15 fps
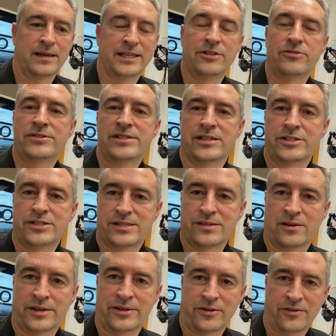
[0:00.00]
usage
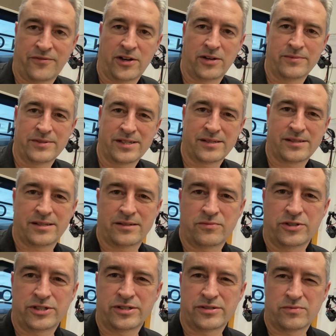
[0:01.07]
side of Home Assistant,
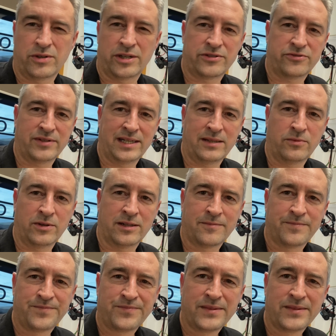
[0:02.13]
which has worked really well.